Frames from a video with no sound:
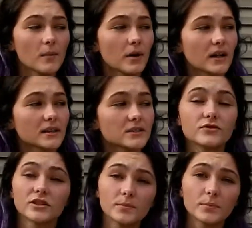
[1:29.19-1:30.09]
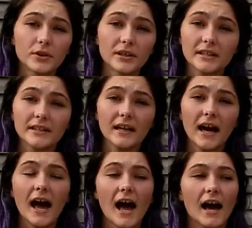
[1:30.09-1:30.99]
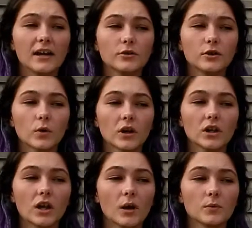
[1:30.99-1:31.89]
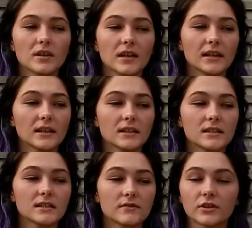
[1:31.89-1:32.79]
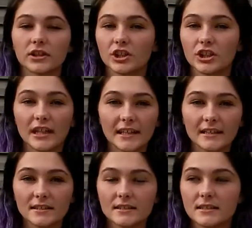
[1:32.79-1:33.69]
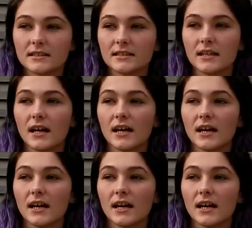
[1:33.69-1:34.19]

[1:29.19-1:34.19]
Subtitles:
but it's really pretty, and you can work a lot with like different shades,